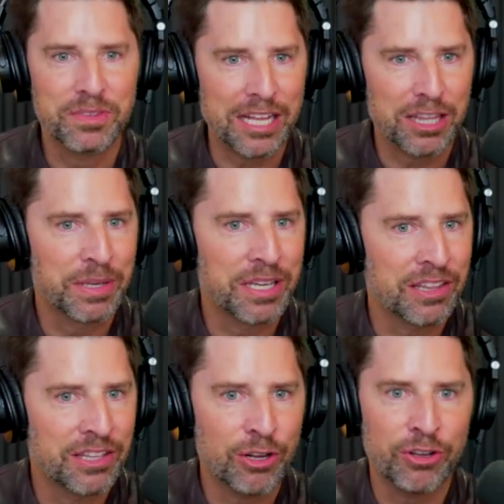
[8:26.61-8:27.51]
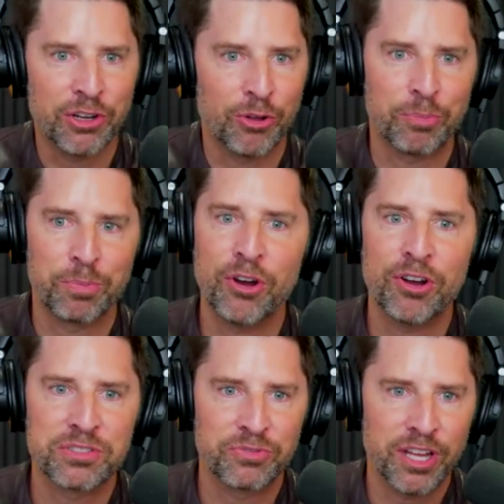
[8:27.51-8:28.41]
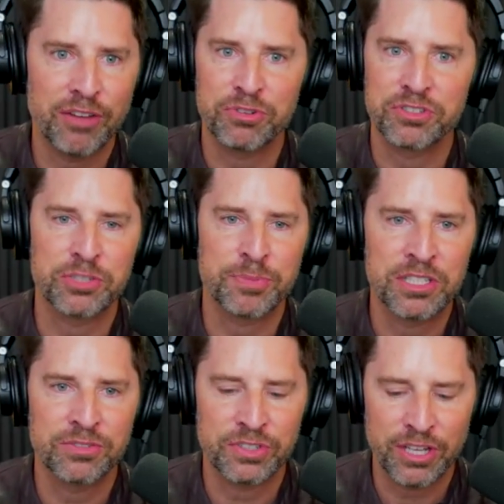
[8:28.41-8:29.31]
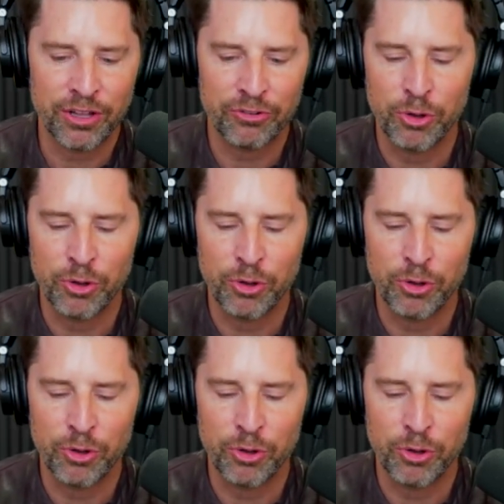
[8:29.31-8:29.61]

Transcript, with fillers: at the beginning of the year, you know, the cost of life was expensive as hell.